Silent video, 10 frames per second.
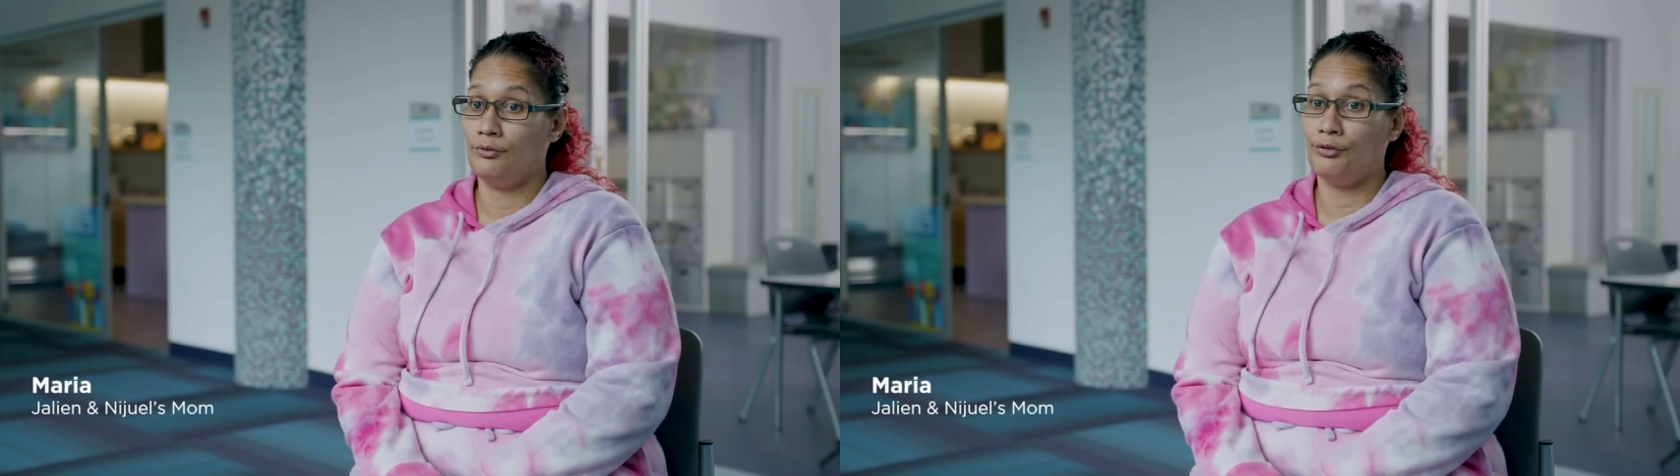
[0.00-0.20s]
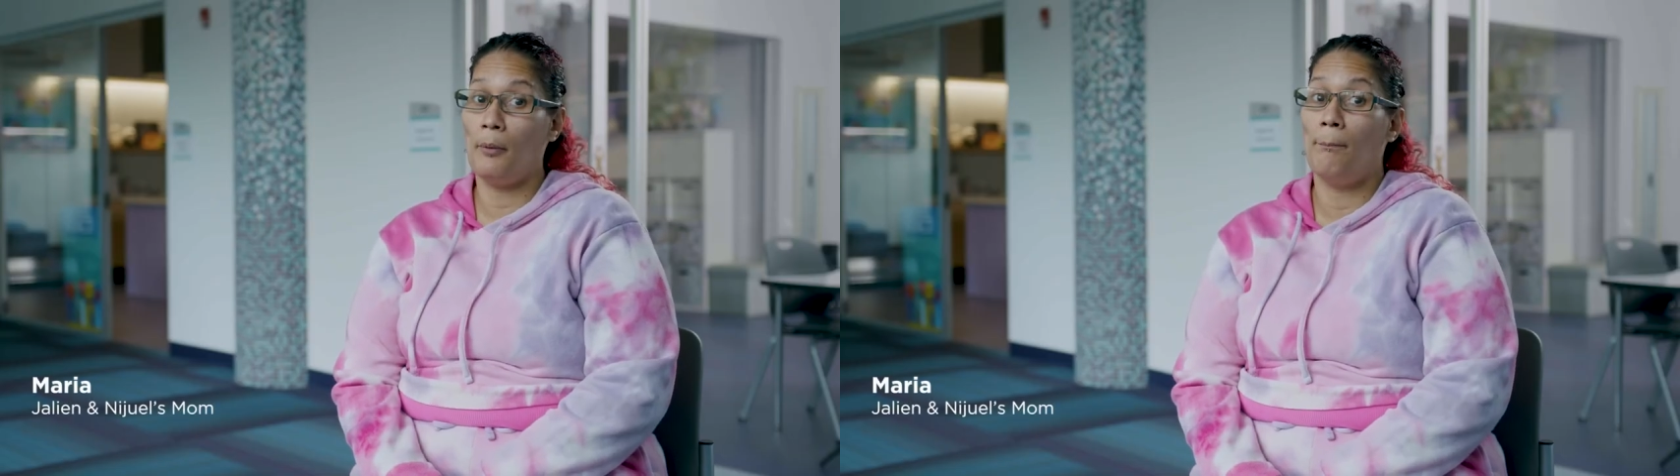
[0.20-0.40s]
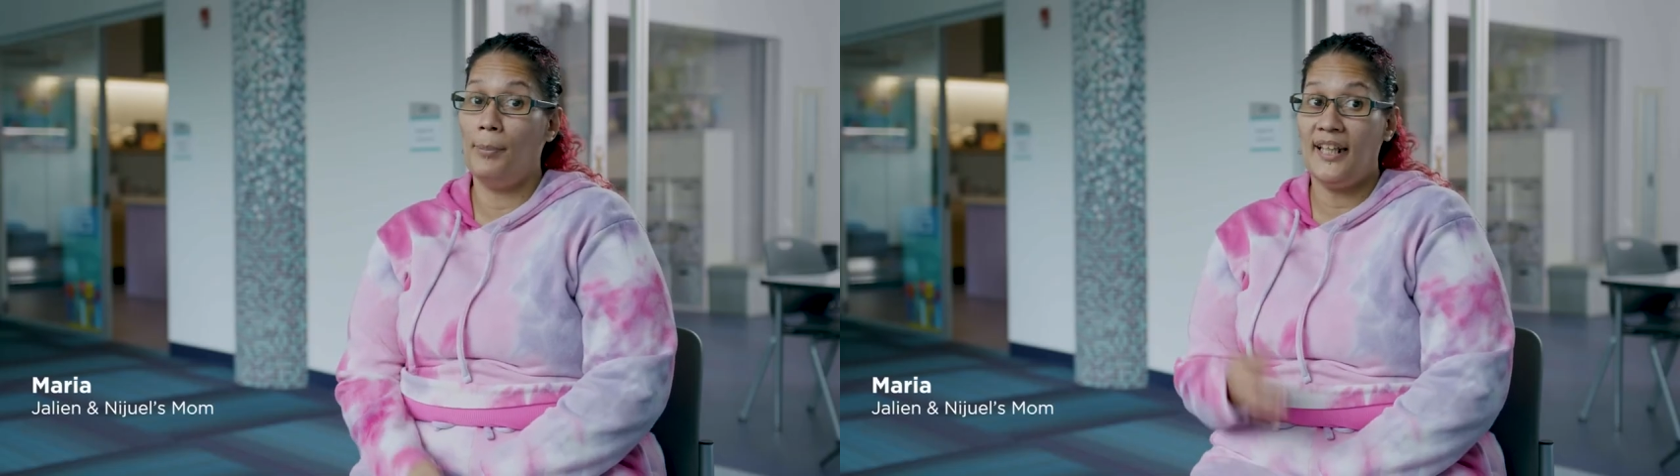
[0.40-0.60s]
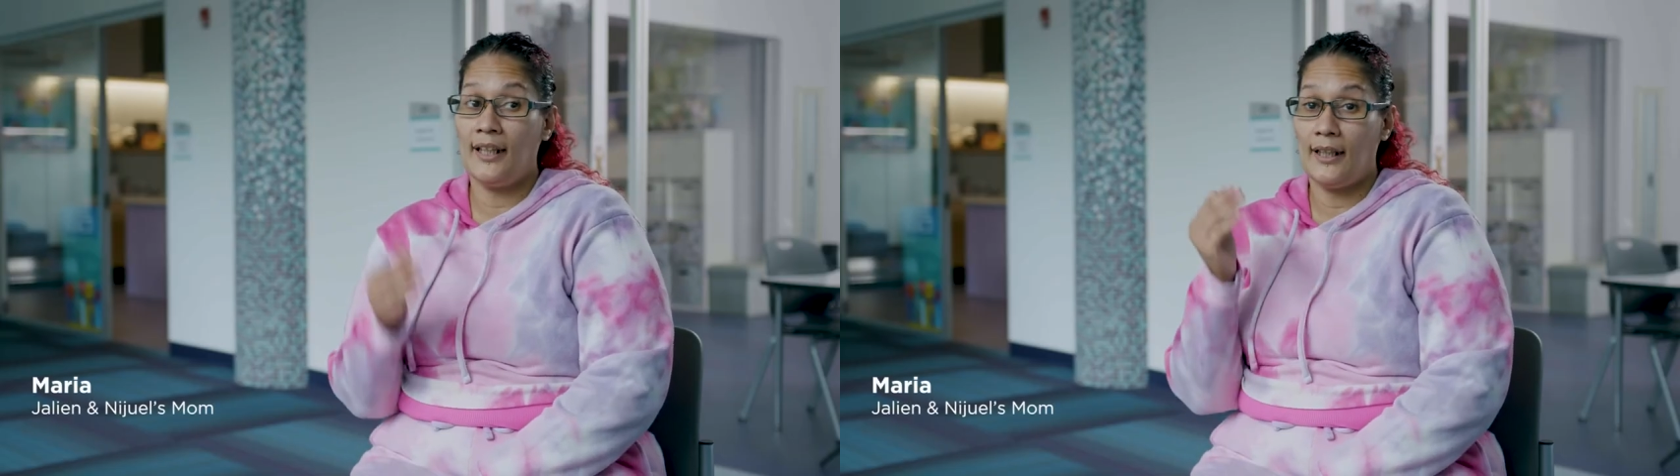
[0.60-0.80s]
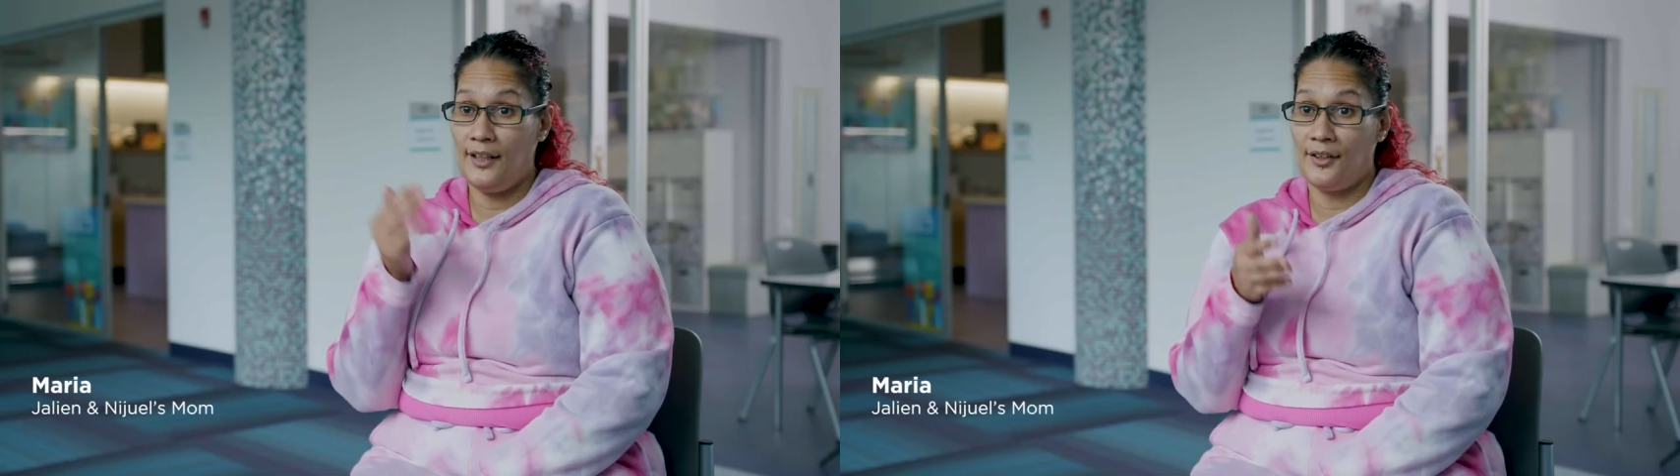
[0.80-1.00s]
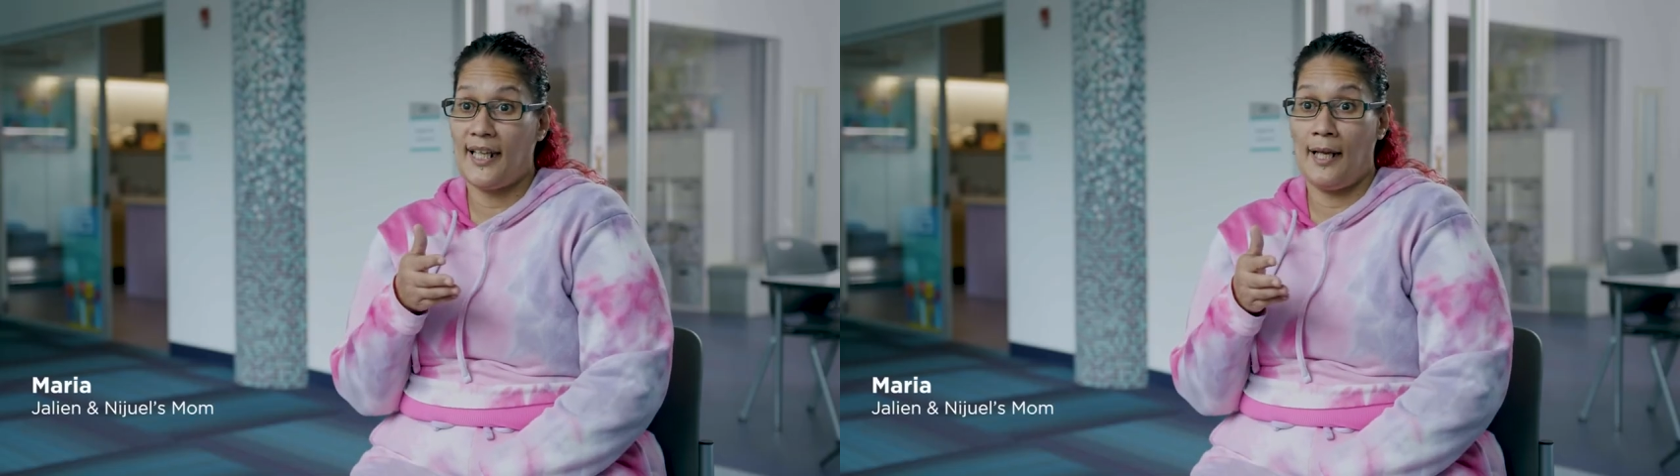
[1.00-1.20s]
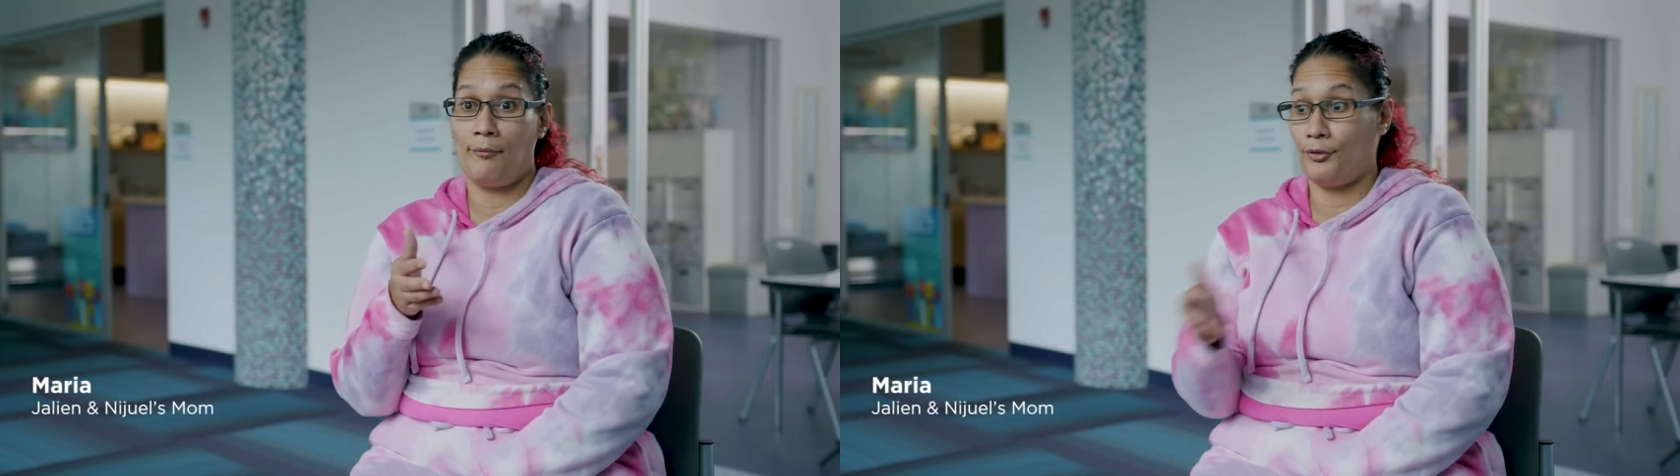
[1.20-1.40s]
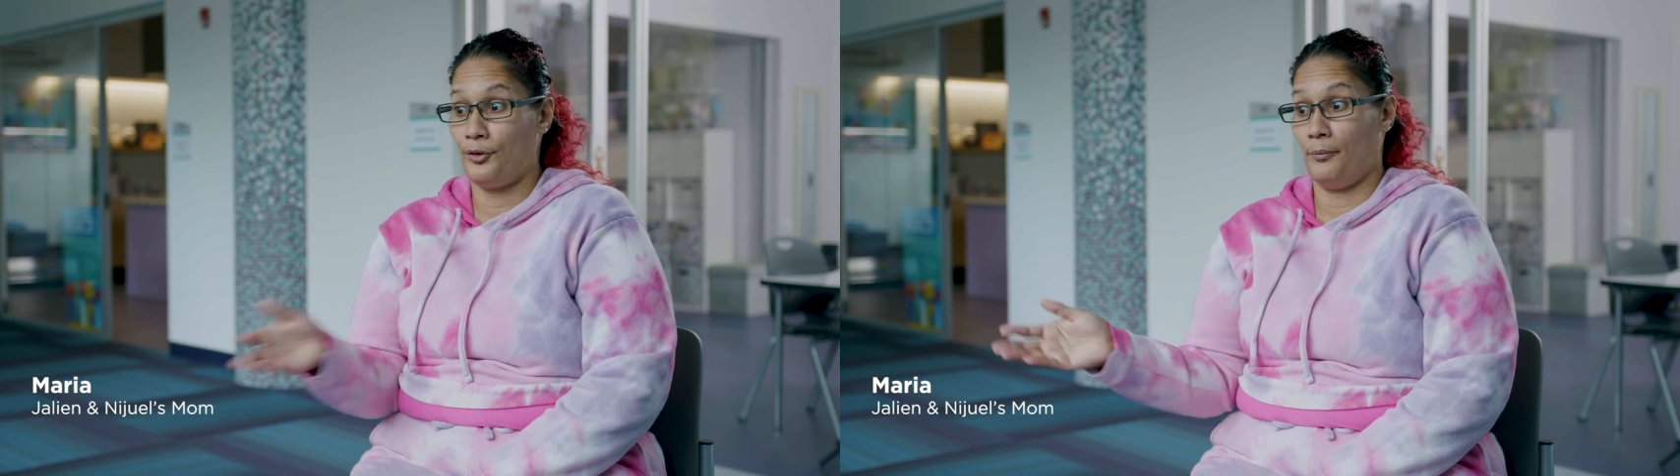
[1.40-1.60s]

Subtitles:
from being in the camp for